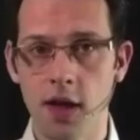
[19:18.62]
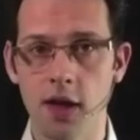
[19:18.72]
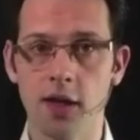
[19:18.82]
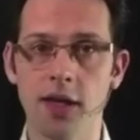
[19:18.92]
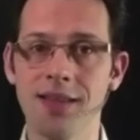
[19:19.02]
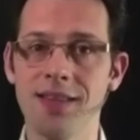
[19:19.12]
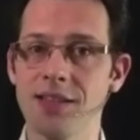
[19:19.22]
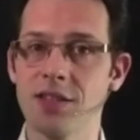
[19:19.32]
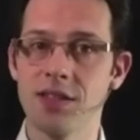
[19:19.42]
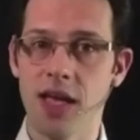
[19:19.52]
It
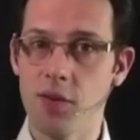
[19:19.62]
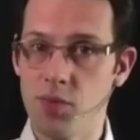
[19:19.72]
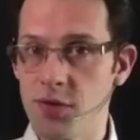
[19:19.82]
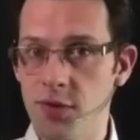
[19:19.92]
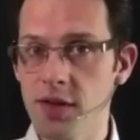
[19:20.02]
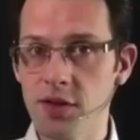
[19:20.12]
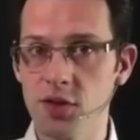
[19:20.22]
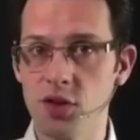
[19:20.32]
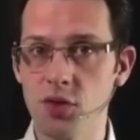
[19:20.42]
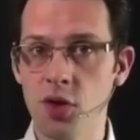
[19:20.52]
doesn't prevent us
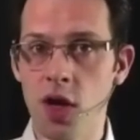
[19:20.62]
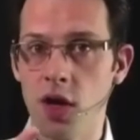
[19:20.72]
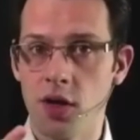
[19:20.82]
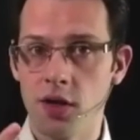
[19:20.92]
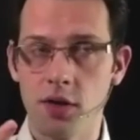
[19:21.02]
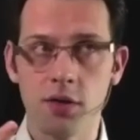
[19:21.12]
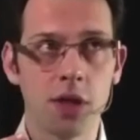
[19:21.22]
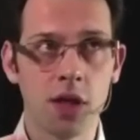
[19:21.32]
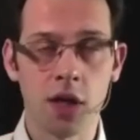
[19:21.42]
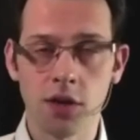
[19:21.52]
to
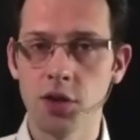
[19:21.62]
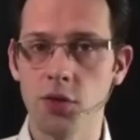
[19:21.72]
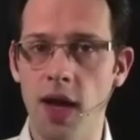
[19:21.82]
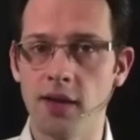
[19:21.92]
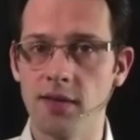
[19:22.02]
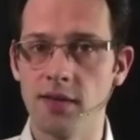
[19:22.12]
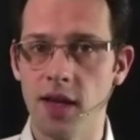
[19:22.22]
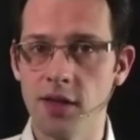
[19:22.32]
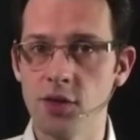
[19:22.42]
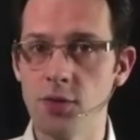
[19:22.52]
counteract
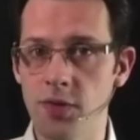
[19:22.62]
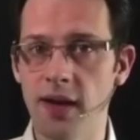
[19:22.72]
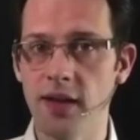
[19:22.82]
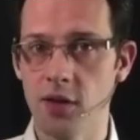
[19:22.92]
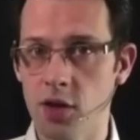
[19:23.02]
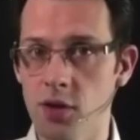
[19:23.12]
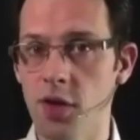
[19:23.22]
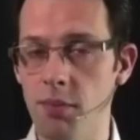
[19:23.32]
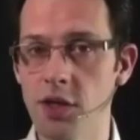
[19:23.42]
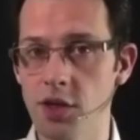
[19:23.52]
and to fight the
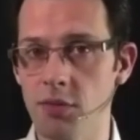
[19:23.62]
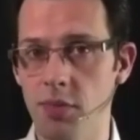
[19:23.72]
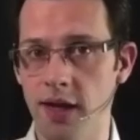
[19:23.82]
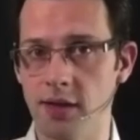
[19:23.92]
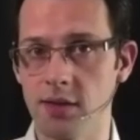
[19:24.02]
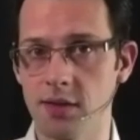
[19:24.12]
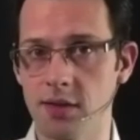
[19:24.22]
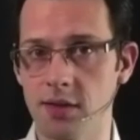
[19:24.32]
confirmation bias.